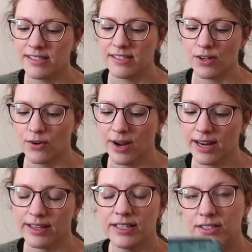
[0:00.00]
So I
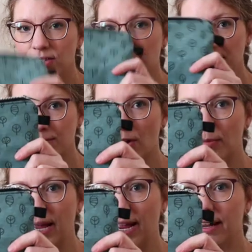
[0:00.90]
like to use small
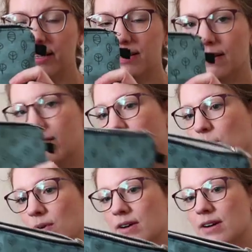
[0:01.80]
bags
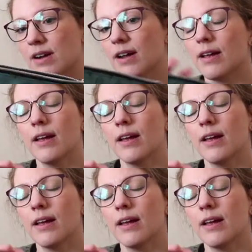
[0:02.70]
for